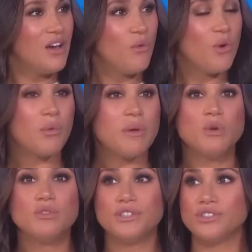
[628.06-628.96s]
just people
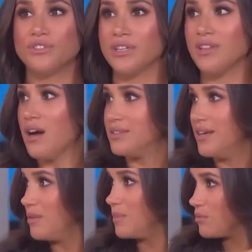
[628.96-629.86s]
being cruel?
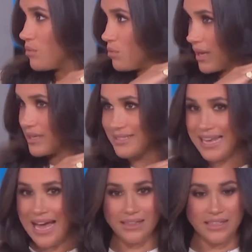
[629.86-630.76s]
That
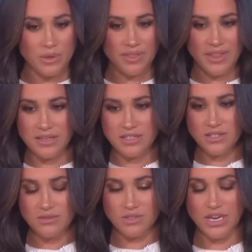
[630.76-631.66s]
kind of false
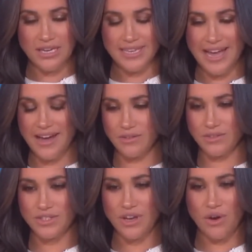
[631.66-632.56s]
accusation can break someone
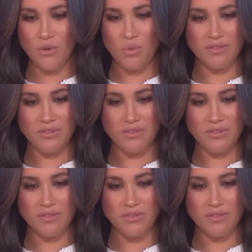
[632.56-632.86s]
down.